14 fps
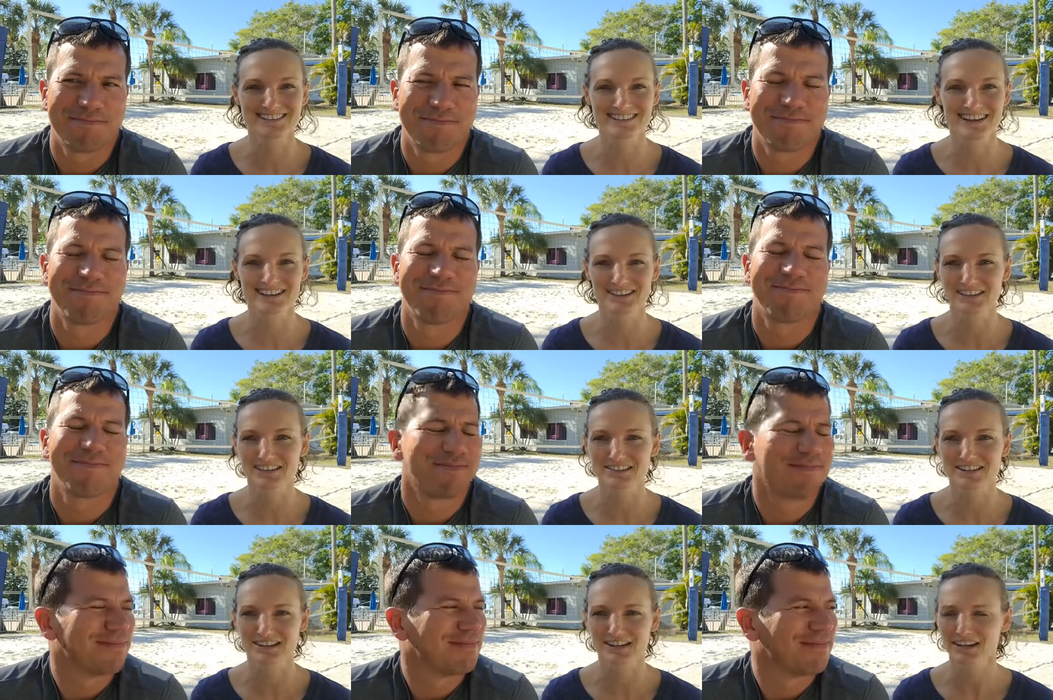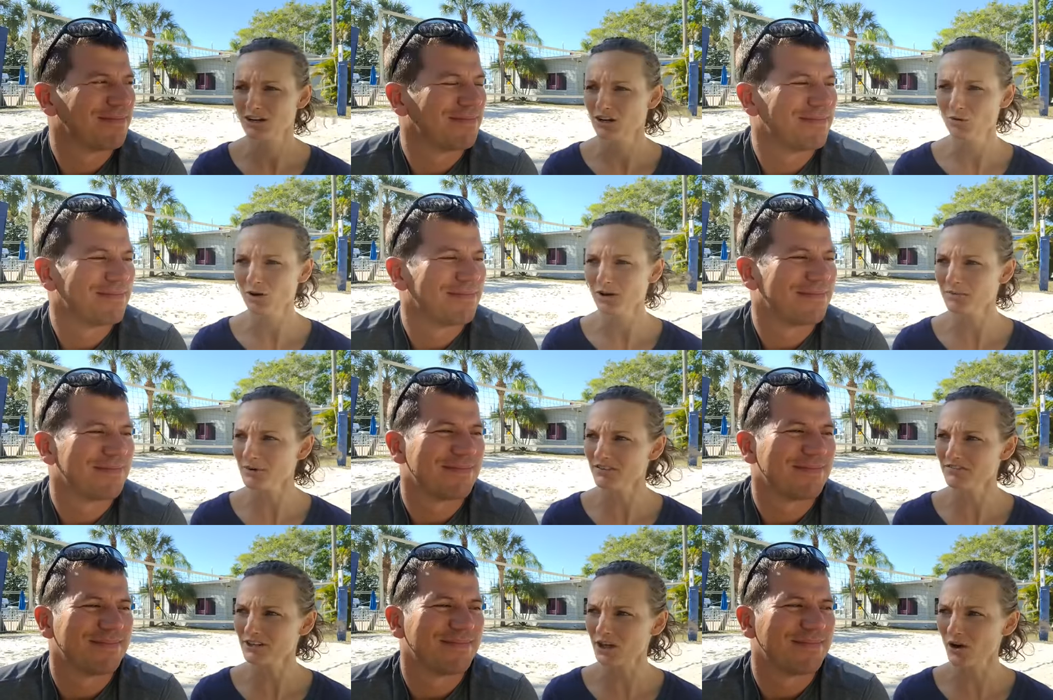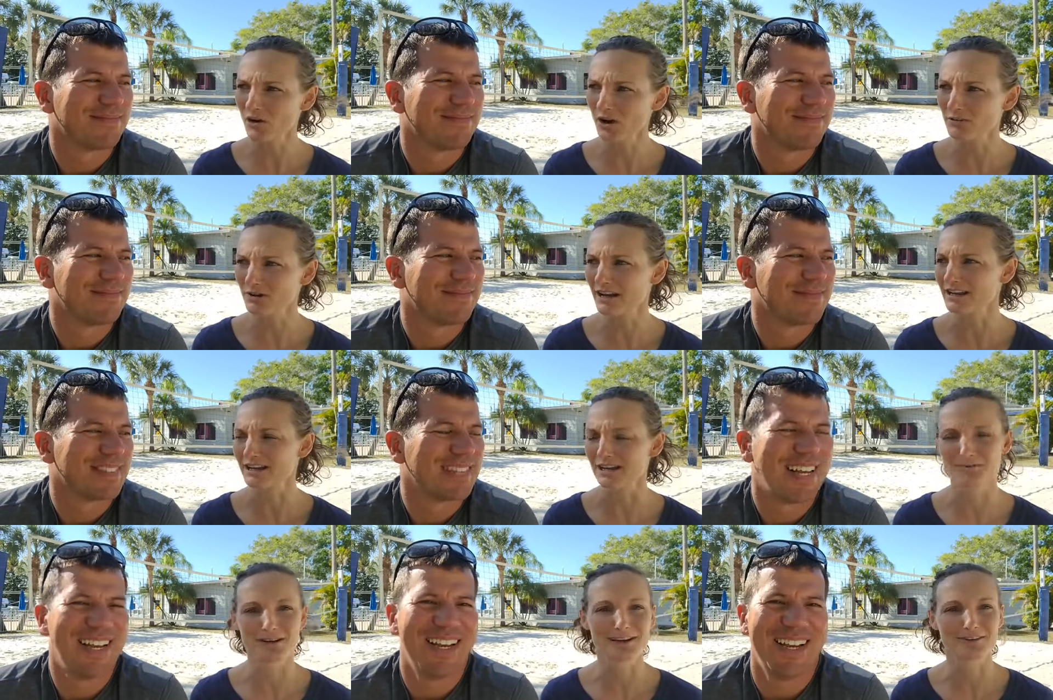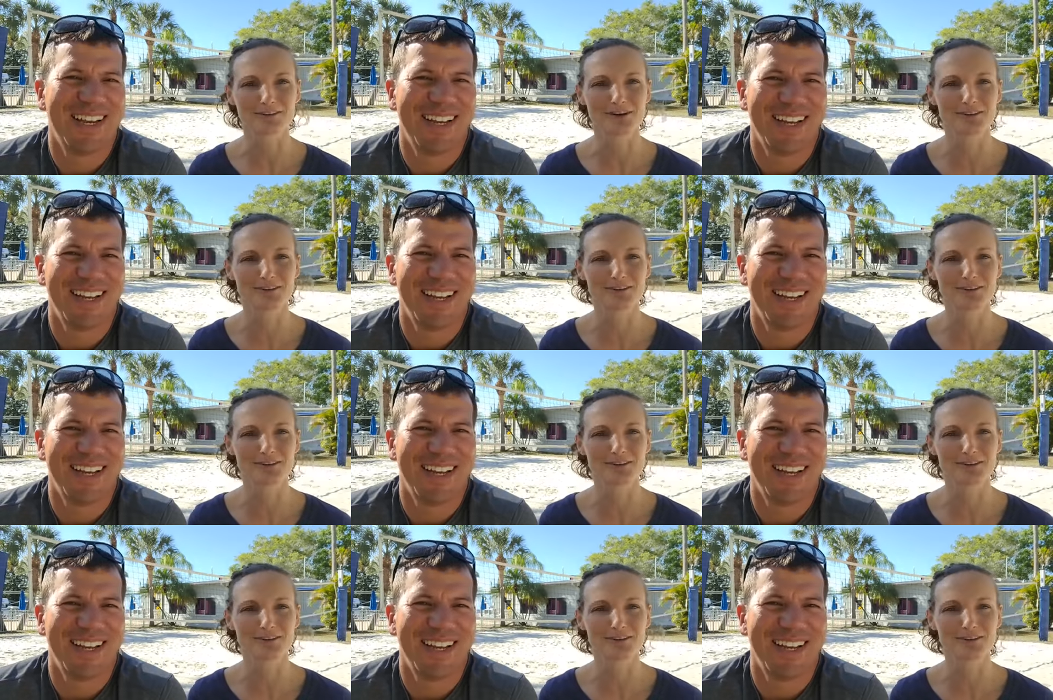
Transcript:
Speaker 1: Last night, Elena's like, why do we have to go already? I'm like,